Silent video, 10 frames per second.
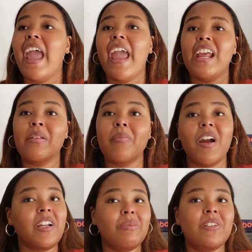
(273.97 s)
and
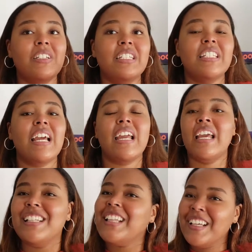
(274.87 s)
part of me was just like,
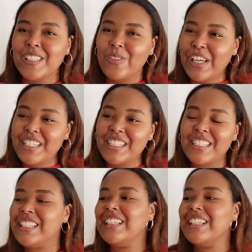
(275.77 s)
did they switch?